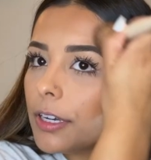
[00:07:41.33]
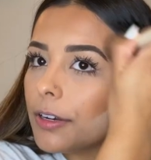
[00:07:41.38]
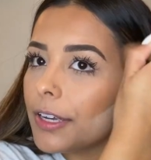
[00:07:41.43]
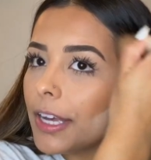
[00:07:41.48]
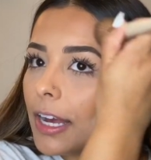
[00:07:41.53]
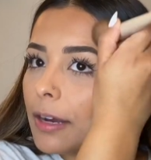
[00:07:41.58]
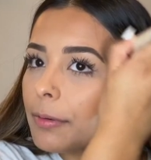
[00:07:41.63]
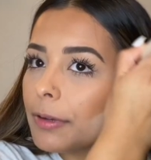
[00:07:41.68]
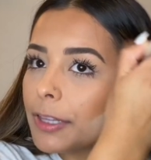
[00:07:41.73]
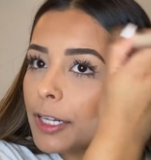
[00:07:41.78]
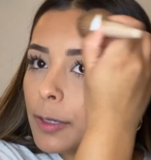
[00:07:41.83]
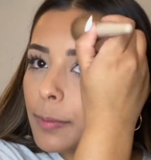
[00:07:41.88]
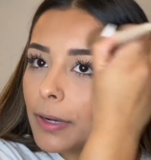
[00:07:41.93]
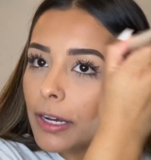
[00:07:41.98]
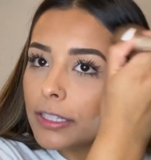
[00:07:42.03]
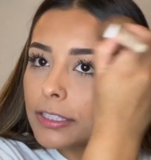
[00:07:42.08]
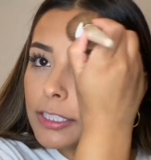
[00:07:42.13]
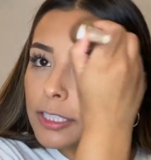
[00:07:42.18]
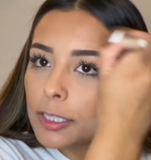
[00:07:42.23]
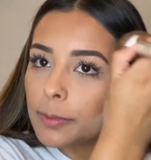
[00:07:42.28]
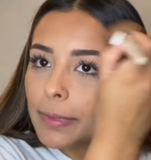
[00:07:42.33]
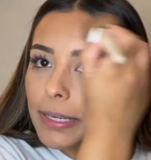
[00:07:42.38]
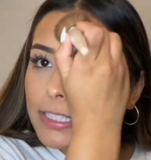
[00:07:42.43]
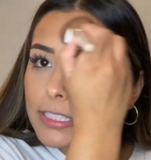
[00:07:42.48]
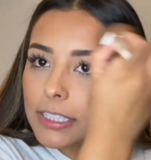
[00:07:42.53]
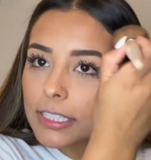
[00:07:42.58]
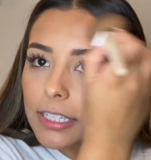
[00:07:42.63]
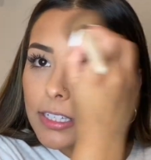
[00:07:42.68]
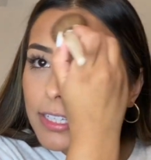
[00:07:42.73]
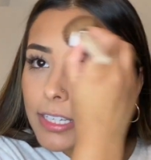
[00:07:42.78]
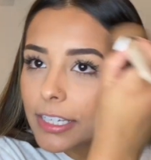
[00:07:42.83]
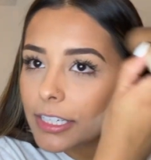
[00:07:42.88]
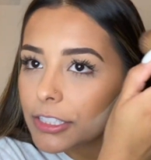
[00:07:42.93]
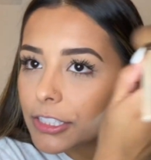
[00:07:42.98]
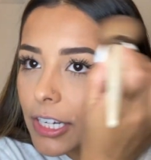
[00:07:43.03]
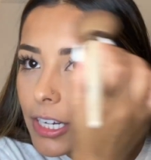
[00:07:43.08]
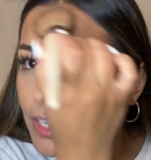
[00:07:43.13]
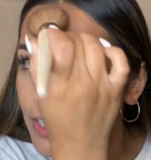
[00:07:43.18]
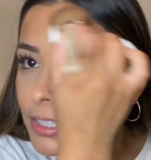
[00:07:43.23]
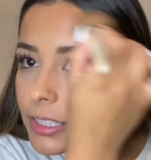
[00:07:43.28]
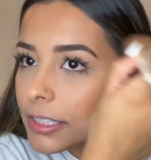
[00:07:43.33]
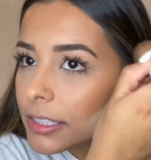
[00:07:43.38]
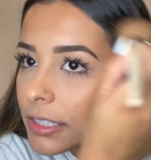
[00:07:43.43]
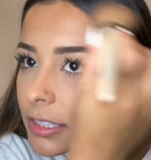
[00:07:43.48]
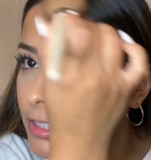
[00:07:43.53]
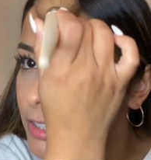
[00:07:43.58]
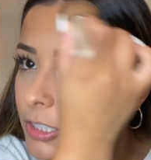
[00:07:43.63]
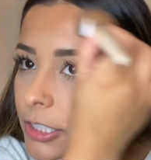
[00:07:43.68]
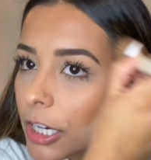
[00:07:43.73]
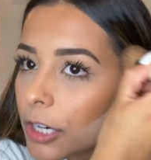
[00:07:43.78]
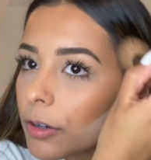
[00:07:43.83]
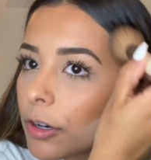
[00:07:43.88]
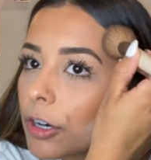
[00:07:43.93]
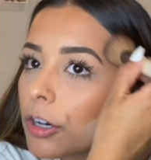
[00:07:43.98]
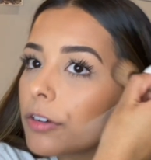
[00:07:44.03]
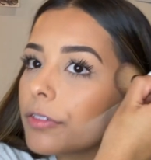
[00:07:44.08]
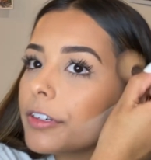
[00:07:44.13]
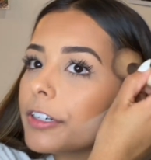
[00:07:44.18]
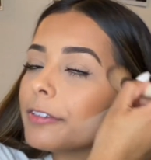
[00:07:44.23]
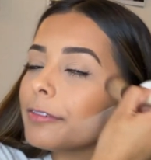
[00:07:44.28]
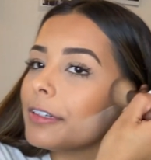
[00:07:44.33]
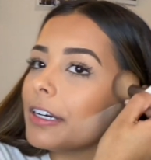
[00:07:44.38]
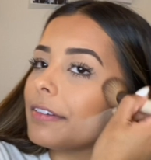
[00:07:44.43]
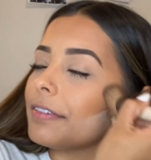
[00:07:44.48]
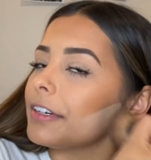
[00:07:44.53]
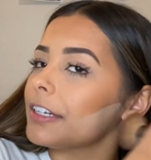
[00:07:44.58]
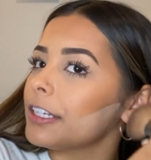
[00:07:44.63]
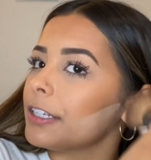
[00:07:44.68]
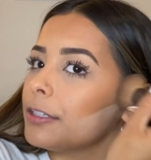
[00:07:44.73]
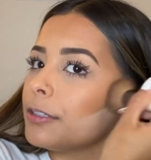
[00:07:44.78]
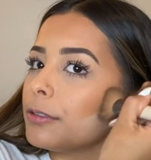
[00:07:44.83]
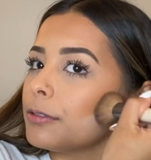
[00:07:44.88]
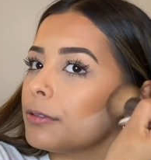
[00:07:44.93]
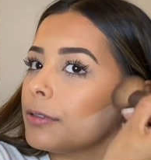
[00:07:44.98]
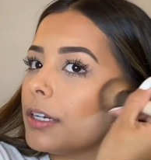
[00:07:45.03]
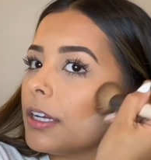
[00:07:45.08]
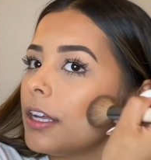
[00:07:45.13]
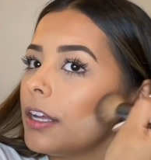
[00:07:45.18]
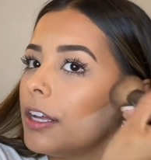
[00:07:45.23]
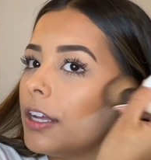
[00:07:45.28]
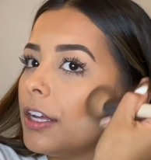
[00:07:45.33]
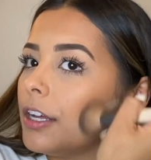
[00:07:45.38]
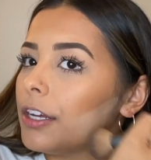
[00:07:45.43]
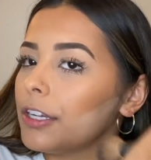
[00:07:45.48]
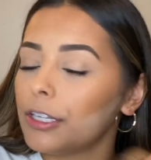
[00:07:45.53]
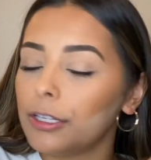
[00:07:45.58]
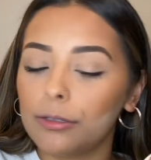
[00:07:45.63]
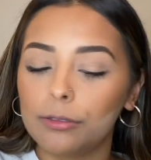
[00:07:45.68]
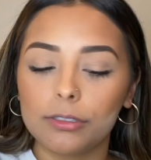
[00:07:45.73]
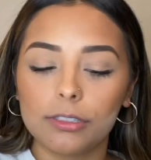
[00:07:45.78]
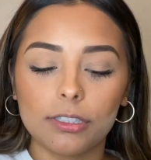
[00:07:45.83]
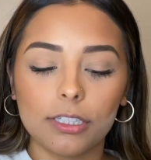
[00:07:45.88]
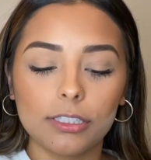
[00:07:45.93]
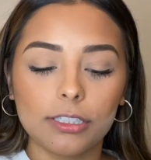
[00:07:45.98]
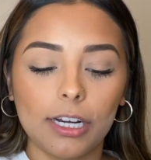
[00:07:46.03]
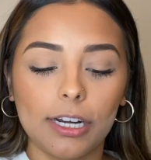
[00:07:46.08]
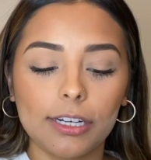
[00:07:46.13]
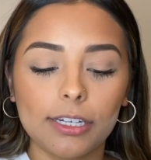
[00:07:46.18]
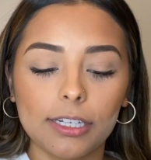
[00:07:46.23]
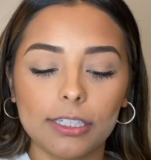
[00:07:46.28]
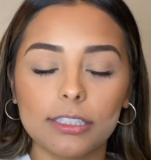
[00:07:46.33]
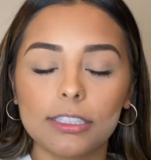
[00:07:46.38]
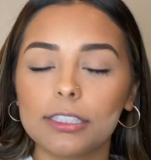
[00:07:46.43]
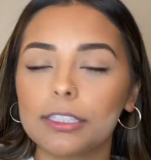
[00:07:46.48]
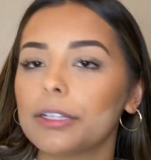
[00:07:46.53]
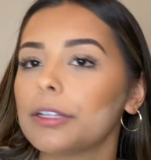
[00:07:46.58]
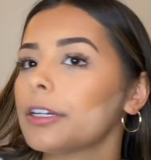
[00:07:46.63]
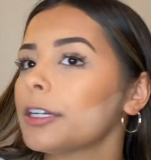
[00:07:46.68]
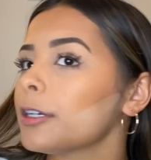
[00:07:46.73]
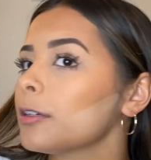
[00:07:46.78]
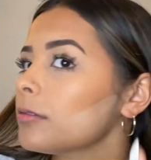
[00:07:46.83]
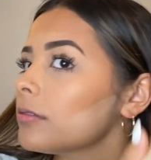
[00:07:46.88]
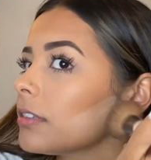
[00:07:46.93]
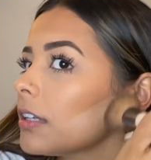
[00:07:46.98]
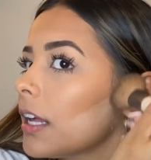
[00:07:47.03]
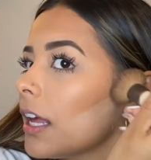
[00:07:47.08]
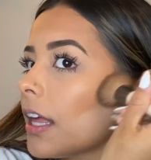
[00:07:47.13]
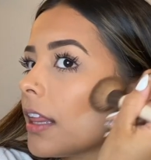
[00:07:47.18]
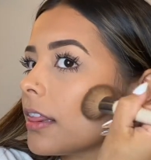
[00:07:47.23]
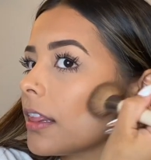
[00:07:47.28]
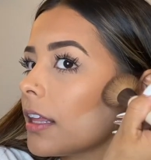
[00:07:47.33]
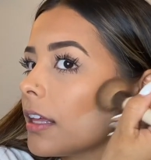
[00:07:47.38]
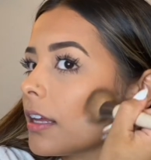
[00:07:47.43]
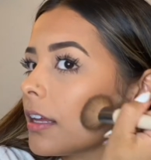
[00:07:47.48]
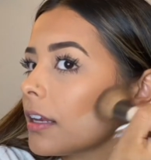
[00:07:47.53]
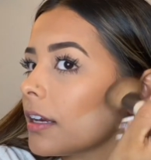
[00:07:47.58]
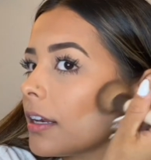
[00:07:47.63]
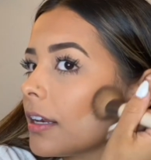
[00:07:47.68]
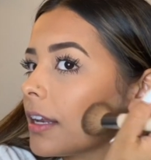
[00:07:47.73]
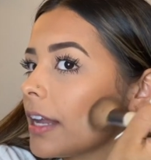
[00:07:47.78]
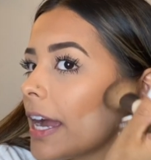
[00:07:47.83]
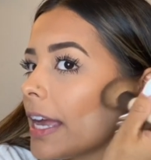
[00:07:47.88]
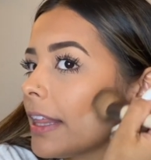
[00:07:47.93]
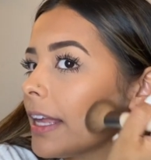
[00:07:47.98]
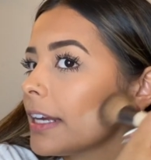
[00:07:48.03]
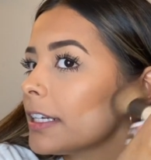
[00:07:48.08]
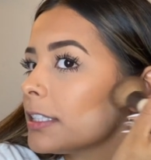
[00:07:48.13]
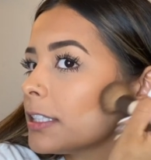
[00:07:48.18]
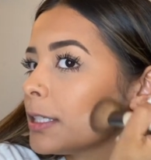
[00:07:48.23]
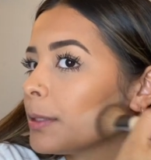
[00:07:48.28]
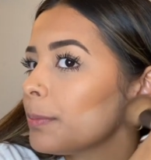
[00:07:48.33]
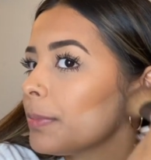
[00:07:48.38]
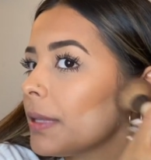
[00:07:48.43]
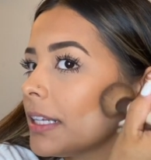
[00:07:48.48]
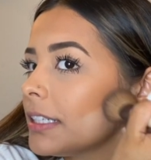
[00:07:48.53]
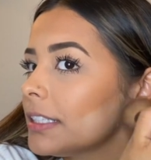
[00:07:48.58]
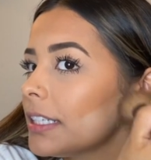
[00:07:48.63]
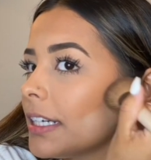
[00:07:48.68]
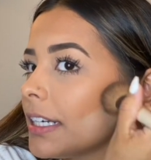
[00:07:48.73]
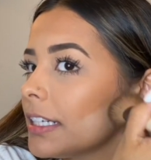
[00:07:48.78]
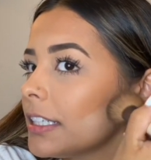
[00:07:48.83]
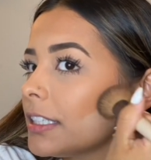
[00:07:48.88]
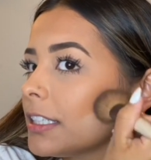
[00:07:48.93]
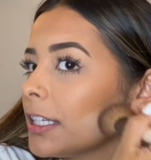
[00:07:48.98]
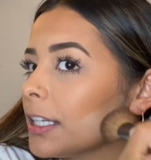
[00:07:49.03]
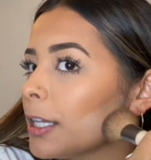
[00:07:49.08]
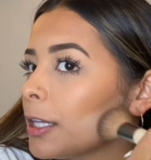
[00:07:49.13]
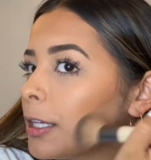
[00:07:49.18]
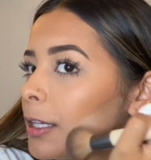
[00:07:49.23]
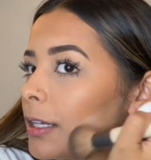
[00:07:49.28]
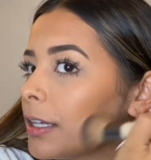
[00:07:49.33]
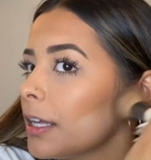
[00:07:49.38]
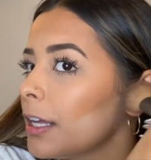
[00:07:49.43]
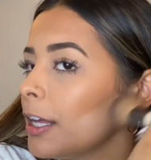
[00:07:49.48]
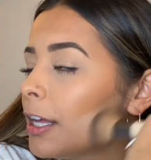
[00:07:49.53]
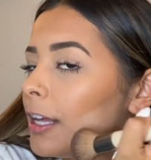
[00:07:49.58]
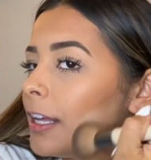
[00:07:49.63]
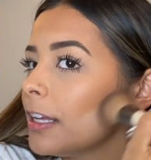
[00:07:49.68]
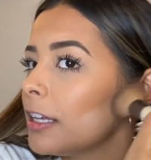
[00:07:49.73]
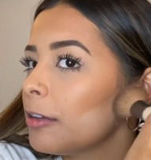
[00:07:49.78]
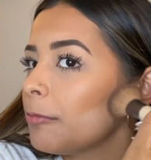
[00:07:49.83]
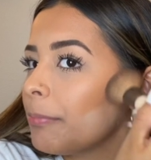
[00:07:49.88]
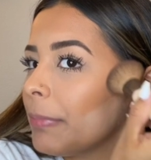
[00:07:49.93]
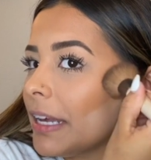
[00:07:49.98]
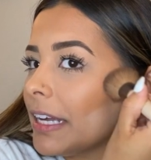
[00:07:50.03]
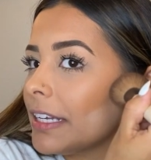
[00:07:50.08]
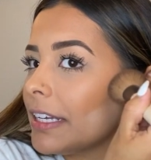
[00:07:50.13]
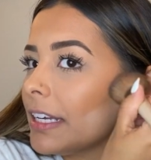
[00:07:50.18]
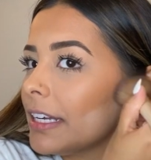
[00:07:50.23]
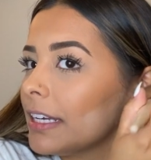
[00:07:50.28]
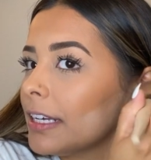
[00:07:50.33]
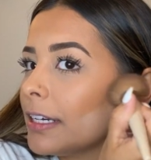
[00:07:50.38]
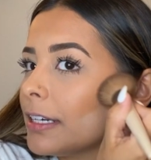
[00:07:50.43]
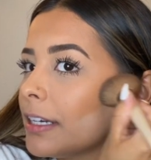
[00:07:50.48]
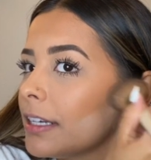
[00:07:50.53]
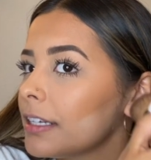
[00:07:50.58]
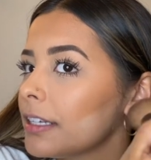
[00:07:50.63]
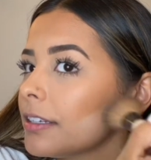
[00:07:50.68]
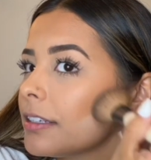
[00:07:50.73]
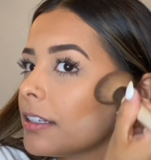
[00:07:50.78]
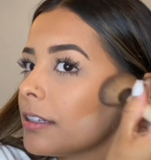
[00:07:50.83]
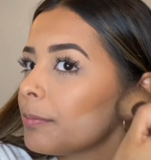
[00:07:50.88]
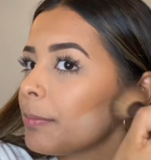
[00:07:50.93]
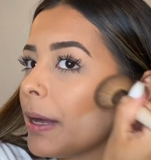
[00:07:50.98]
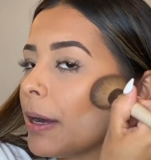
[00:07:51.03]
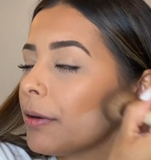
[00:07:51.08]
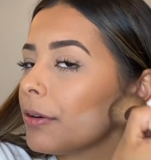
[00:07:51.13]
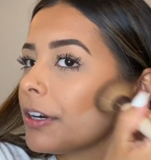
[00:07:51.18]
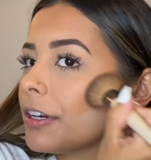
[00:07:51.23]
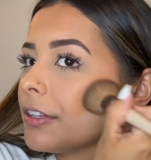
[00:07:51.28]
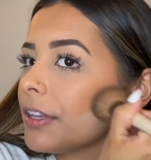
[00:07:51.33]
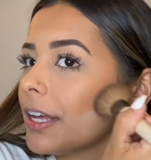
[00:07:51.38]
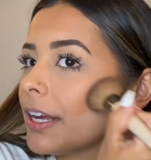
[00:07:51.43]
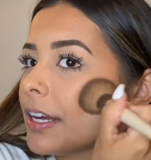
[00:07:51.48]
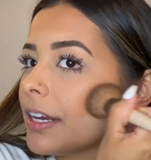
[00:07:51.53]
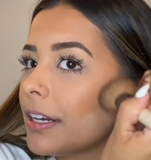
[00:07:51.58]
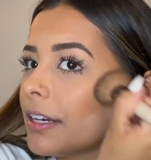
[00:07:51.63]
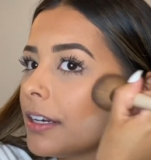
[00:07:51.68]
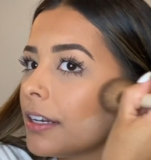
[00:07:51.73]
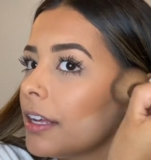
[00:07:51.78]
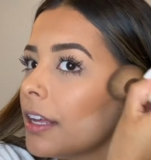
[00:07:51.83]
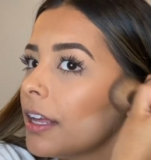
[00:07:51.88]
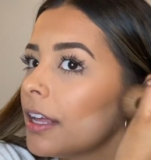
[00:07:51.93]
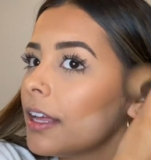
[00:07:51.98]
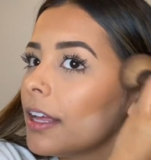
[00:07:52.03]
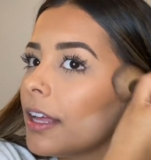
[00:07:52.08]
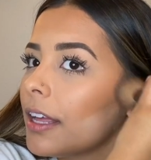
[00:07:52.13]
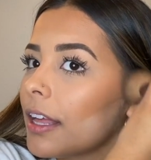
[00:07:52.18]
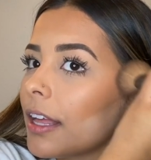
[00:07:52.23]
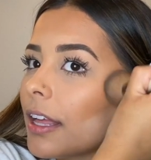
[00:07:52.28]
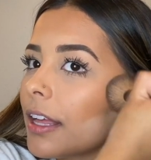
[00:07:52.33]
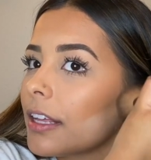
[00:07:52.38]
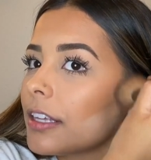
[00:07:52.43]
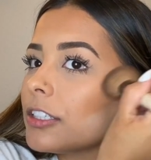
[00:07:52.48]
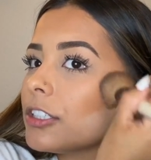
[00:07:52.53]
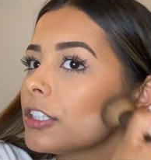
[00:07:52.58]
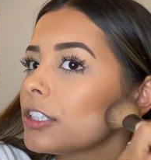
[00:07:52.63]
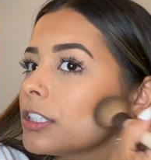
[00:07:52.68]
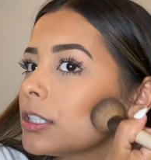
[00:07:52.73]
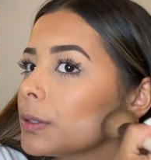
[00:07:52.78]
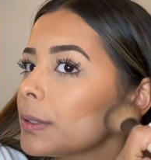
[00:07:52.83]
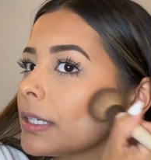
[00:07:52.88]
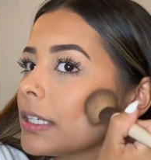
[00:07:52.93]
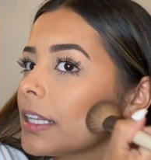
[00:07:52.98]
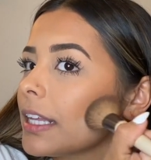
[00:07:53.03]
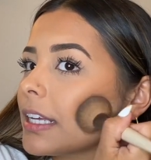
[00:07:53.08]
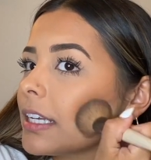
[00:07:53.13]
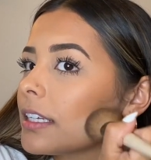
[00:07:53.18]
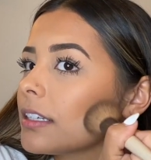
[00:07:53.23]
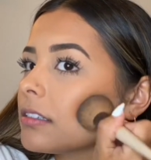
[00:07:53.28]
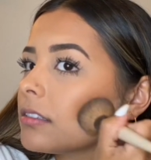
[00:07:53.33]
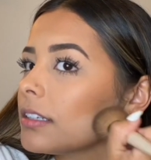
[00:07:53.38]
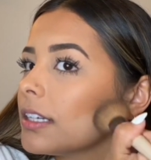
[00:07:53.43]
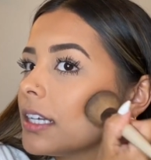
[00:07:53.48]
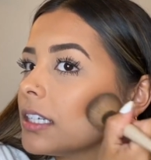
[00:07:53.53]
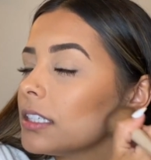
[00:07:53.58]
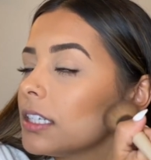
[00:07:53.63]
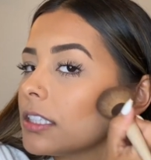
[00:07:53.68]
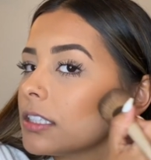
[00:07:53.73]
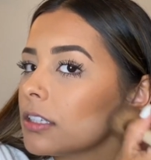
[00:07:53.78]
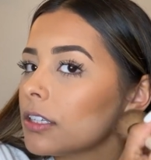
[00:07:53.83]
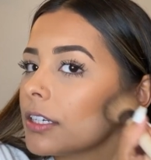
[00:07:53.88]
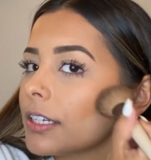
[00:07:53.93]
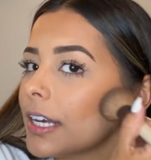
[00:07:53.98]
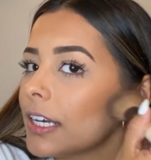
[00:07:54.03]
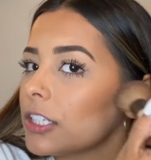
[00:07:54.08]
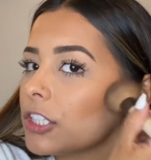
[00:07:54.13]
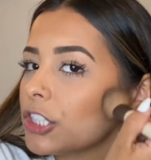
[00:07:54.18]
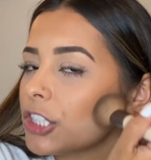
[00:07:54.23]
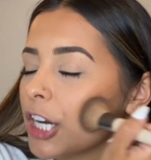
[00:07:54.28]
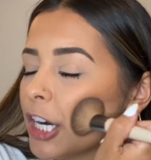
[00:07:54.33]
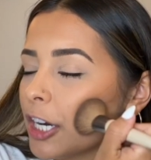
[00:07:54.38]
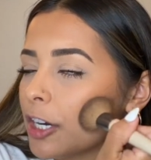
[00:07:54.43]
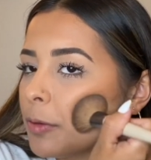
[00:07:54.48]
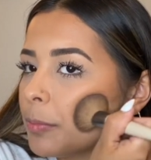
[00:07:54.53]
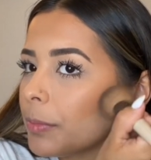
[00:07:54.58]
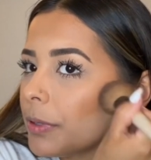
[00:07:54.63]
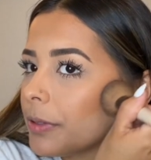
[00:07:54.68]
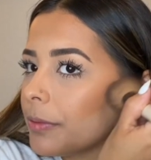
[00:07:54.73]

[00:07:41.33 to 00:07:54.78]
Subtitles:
yeah, with your bronzer, basically just go over wherever you use the dark concealer. And then I like to blend it into the baking powder line, just so it like doesn't look as sharp.